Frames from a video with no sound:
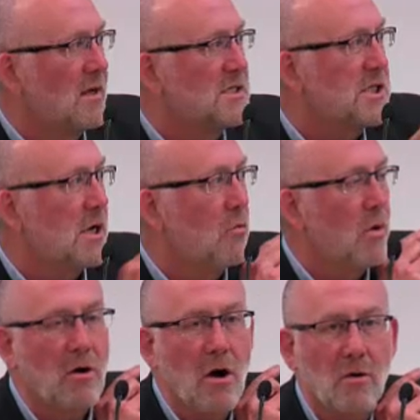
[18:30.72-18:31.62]
So
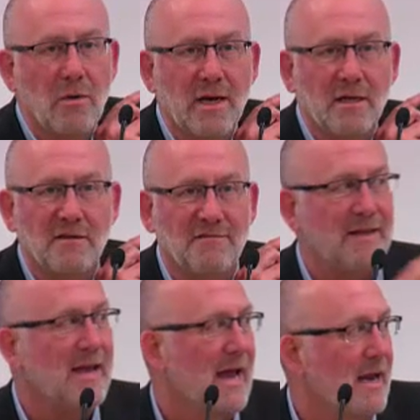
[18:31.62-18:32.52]
where are we in the
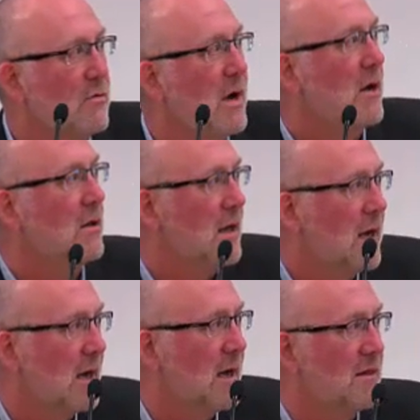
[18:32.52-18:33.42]
VA?
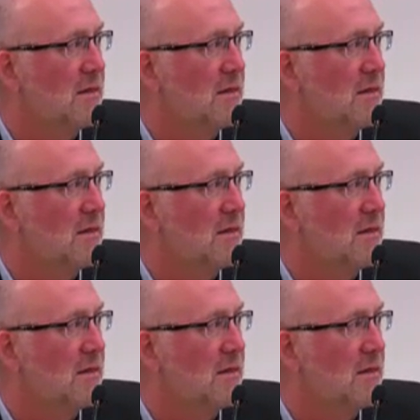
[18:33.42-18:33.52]
Well,